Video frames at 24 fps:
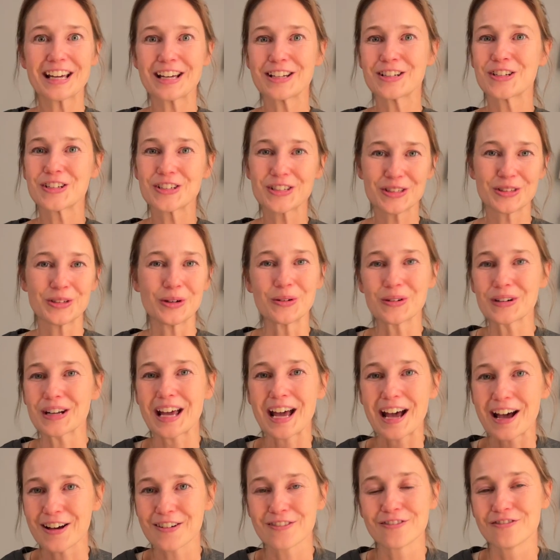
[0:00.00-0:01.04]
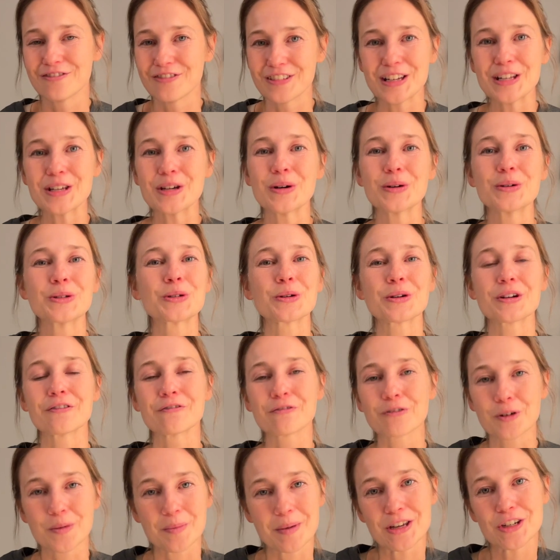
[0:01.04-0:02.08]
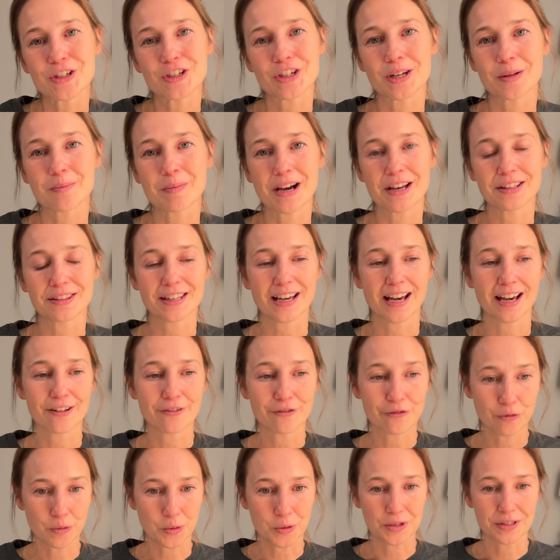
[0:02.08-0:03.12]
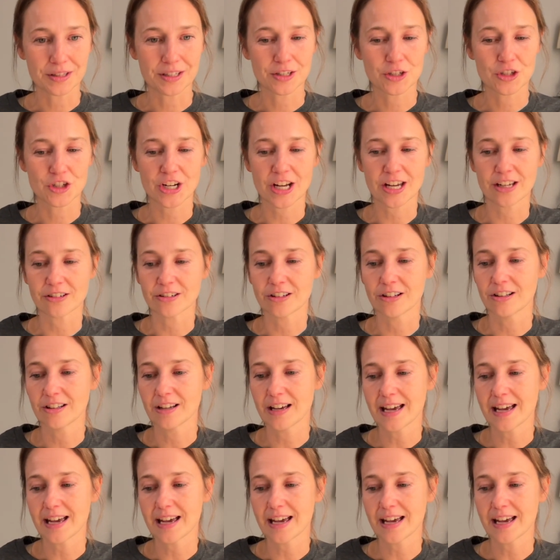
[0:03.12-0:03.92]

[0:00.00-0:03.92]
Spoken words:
I just don't have videos or information about that for this channel.